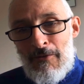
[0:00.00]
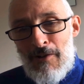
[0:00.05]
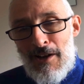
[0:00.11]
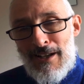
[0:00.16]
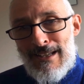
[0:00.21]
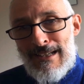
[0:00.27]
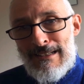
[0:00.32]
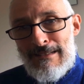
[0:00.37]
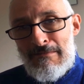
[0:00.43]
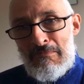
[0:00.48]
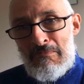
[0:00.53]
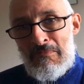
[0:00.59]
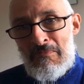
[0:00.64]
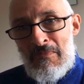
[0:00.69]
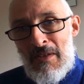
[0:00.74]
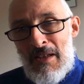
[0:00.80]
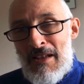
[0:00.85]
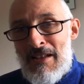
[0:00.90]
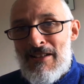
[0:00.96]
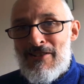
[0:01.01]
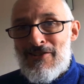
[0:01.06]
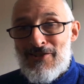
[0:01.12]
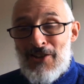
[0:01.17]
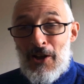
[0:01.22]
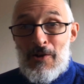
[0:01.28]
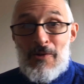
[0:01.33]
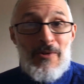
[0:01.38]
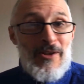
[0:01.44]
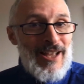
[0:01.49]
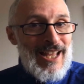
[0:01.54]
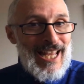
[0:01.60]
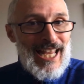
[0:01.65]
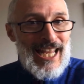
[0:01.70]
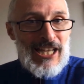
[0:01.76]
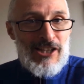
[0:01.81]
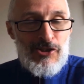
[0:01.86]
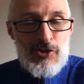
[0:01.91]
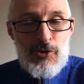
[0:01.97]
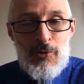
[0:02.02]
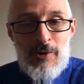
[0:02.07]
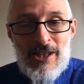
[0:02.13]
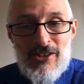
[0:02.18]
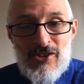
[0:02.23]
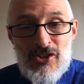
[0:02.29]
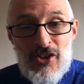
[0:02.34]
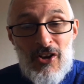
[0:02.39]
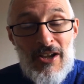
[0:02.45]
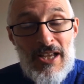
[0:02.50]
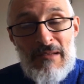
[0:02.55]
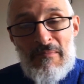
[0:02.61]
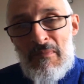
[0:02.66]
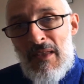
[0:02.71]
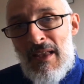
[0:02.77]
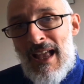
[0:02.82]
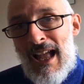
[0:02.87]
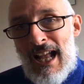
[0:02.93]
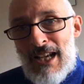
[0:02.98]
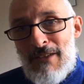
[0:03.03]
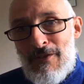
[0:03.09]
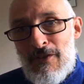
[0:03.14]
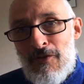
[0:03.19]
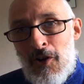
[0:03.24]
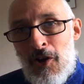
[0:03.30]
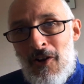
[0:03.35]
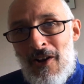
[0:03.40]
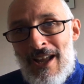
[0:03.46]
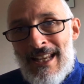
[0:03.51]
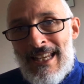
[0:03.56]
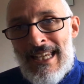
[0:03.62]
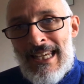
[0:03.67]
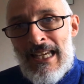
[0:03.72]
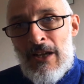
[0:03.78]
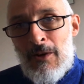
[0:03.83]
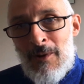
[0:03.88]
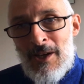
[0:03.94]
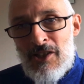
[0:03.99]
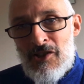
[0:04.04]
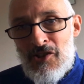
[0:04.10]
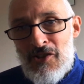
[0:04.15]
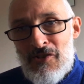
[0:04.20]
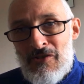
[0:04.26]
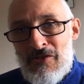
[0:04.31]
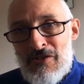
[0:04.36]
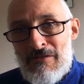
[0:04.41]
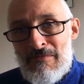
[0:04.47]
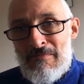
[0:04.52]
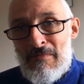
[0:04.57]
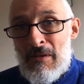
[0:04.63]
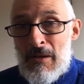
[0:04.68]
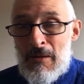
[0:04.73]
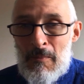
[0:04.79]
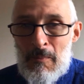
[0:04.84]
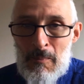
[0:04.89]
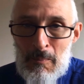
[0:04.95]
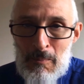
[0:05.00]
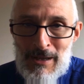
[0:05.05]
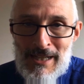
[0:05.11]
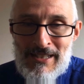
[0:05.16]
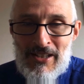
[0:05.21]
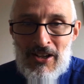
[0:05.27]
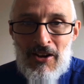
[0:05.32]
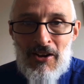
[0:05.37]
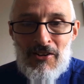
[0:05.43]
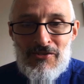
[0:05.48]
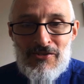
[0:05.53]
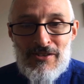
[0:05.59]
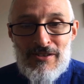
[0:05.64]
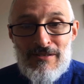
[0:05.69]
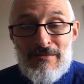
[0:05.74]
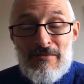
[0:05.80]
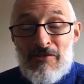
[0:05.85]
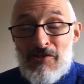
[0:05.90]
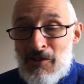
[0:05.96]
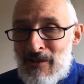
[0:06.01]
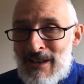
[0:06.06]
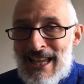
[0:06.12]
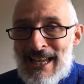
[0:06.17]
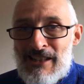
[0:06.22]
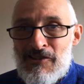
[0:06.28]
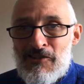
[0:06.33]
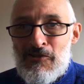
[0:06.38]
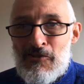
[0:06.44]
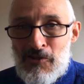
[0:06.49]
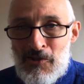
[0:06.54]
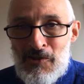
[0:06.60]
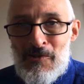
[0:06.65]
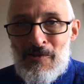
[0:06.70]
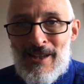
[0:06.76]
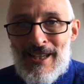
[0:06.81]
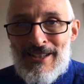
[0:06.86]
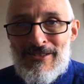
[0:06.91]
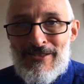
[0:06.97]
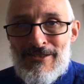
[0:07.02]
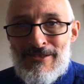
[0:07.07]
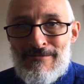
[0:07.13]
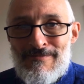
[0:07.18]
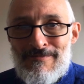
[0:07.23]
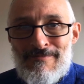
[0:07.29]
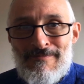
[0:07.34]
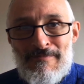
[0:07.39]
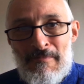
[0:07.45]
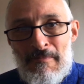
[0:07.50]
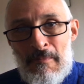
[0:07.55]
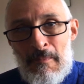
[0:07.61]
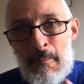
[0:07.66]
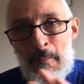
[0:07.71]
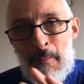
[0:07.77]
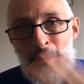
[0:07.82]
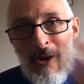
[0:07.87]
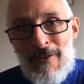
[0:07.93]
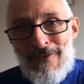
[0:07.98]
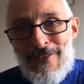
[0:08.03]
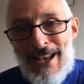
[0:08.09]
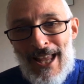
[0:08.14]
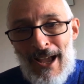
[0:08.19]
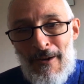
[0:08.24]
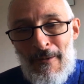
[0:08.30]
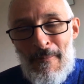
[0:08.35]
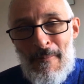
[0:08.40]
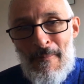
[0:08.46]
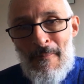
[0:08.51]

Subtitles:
Runner. So enjoy the site, and if you've got any questions, please ask. So let's do this. Bye for now.